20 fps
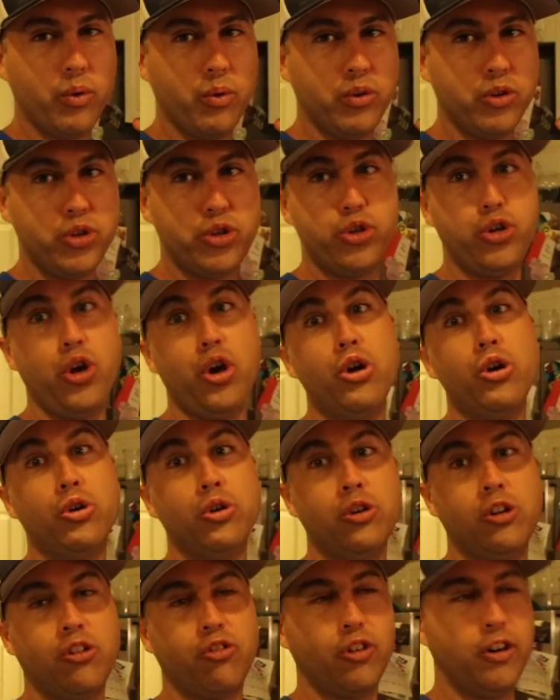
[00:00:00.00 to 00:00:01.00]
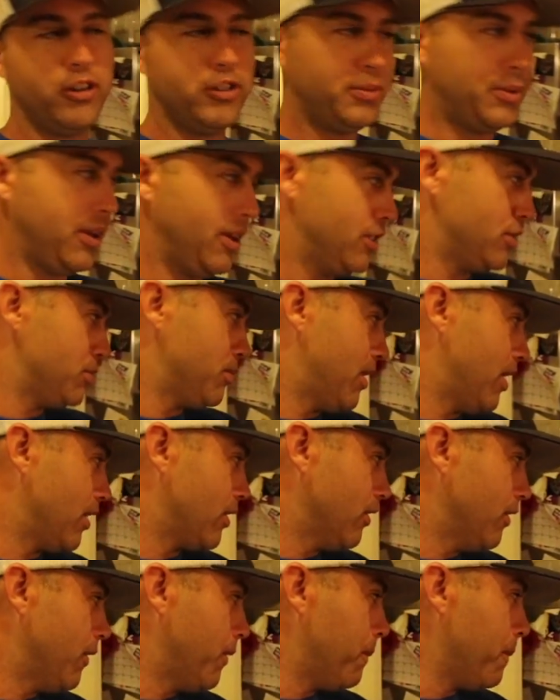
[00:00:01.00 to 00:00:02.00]
huge for a Spanish
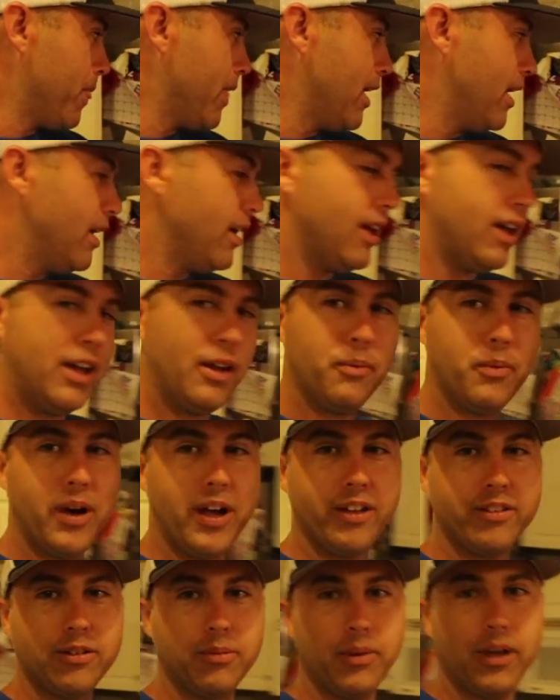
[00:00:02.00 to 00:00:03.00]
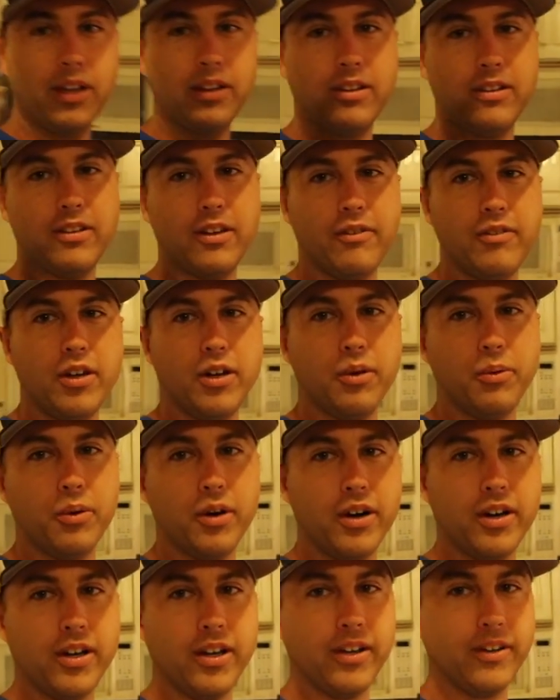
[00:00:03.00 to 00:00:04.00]
mackerel. And while Samantha's over here
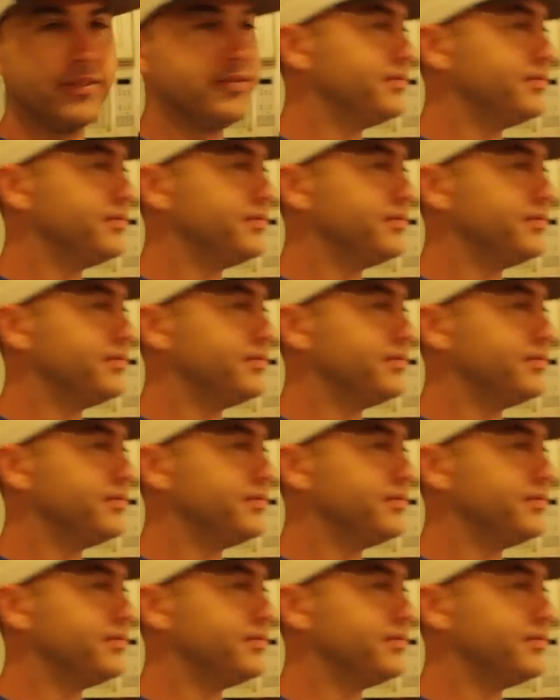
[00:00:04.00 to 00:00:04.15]
working.